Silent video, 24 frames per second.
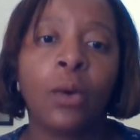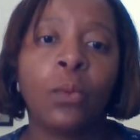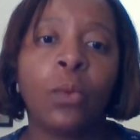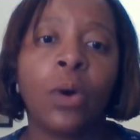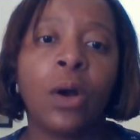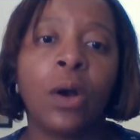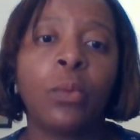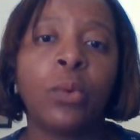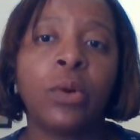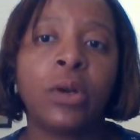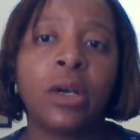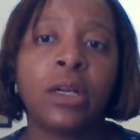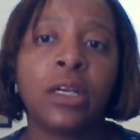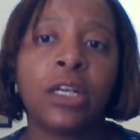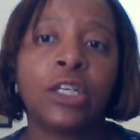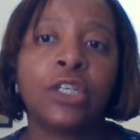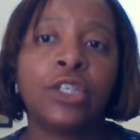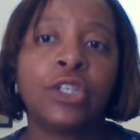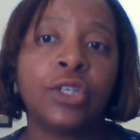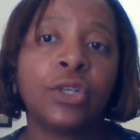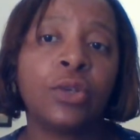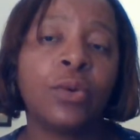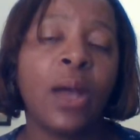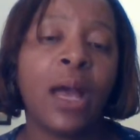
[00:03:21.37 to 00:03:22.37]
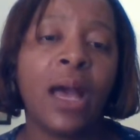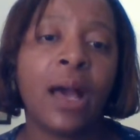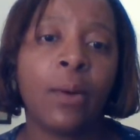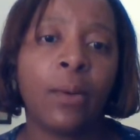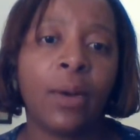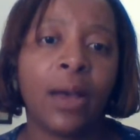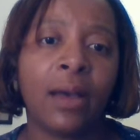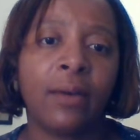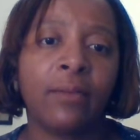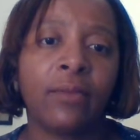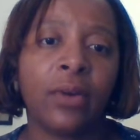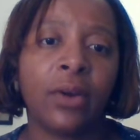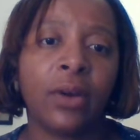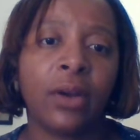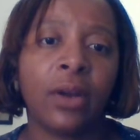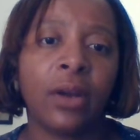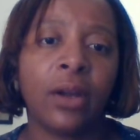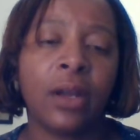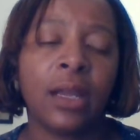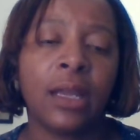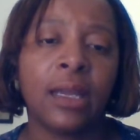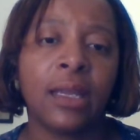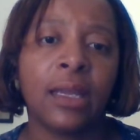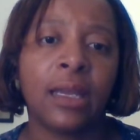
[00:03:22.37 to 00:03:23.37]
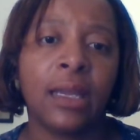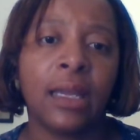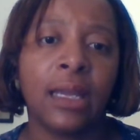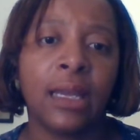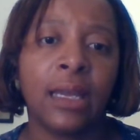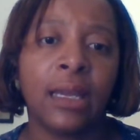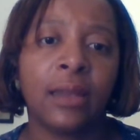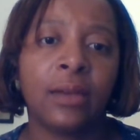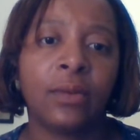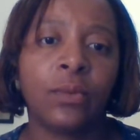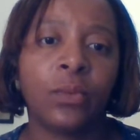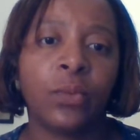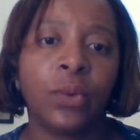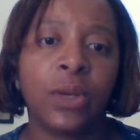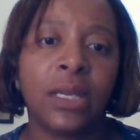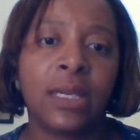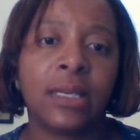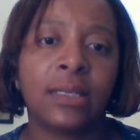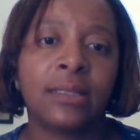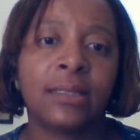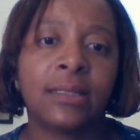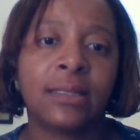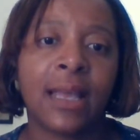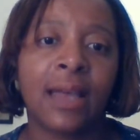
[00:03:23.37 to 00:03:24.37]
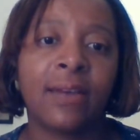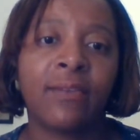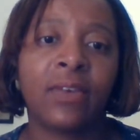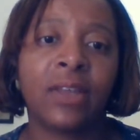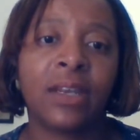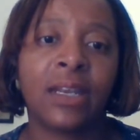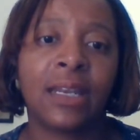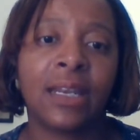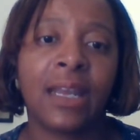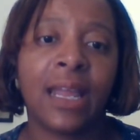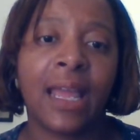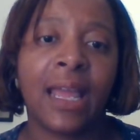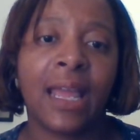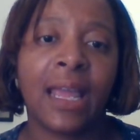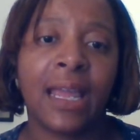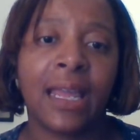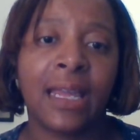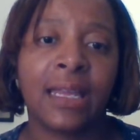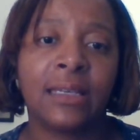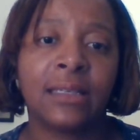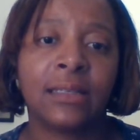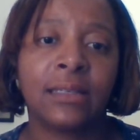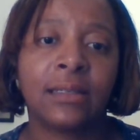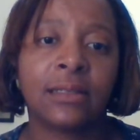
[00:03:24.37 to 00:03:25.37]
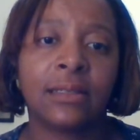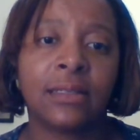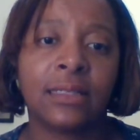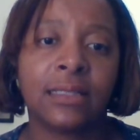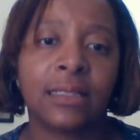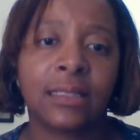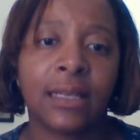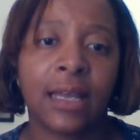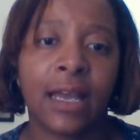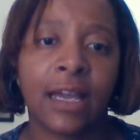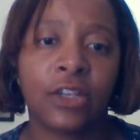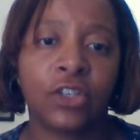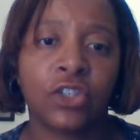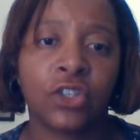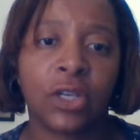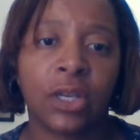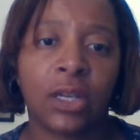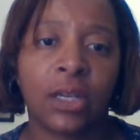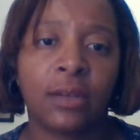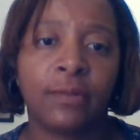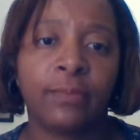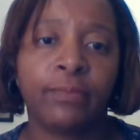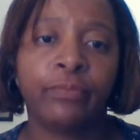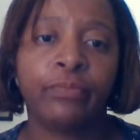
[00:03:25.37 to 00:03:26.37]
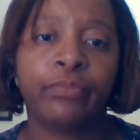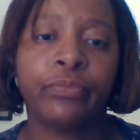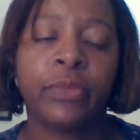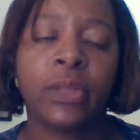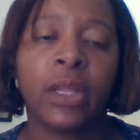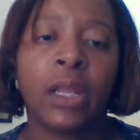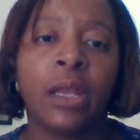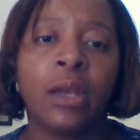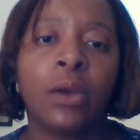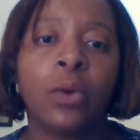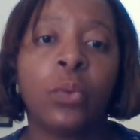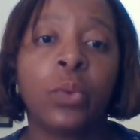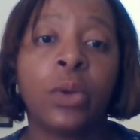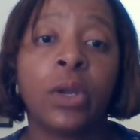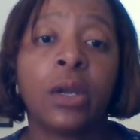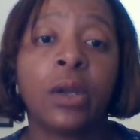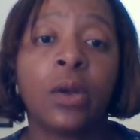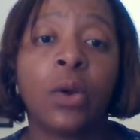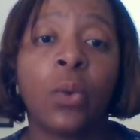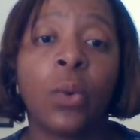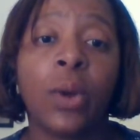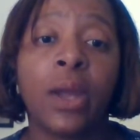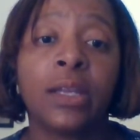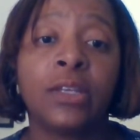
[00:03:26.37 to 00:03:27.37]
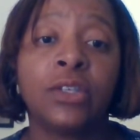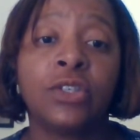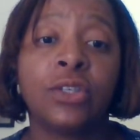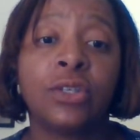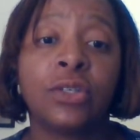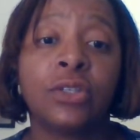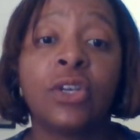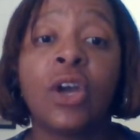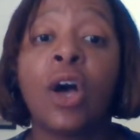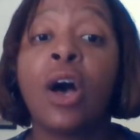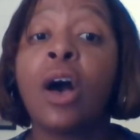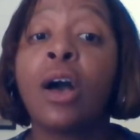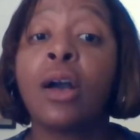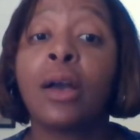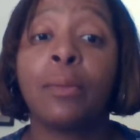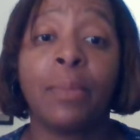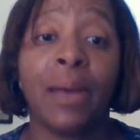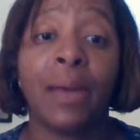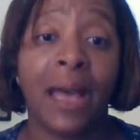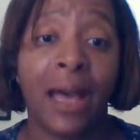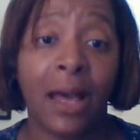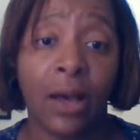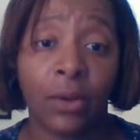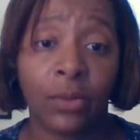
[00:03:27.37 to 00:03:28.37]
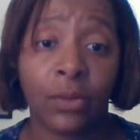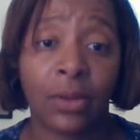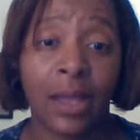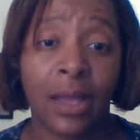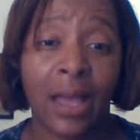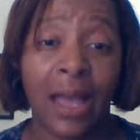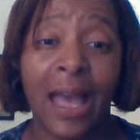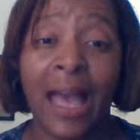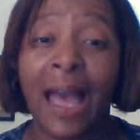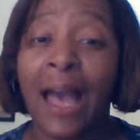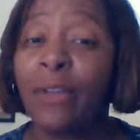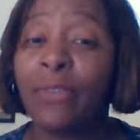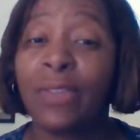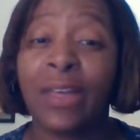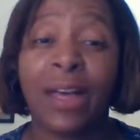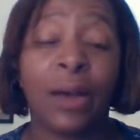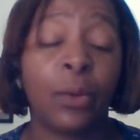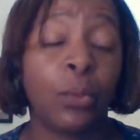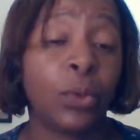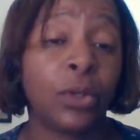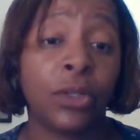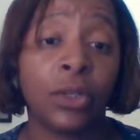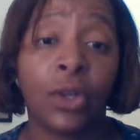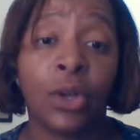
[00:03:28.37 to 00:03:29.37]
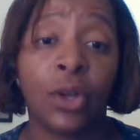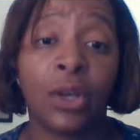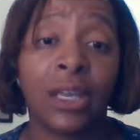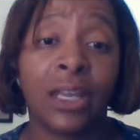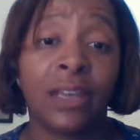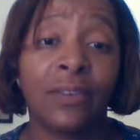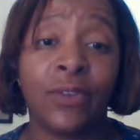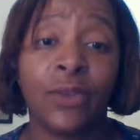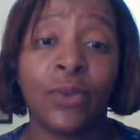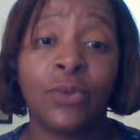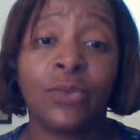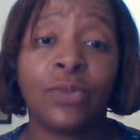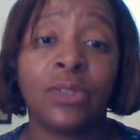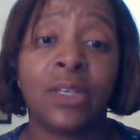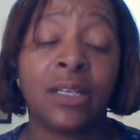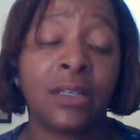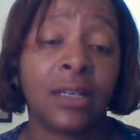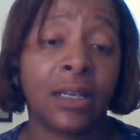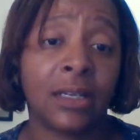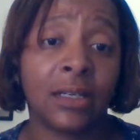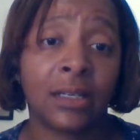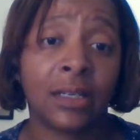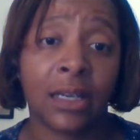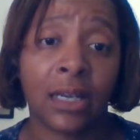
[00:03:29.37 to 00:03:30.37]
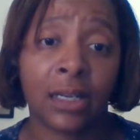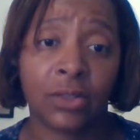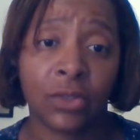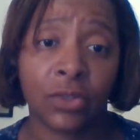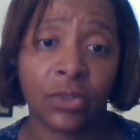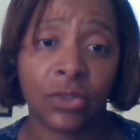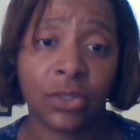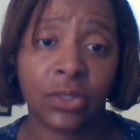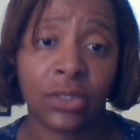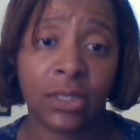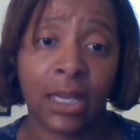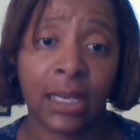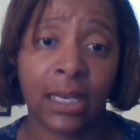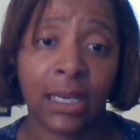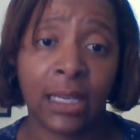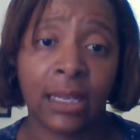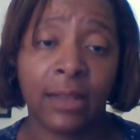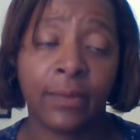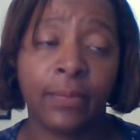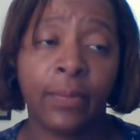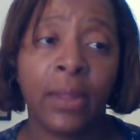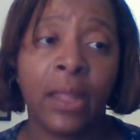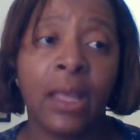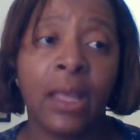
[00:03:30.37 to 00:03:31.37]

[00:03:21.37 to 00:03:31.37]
What we're going to do, however, in week 7 and 8 discussion, we're going to talk about how that would look if you did conduct your study.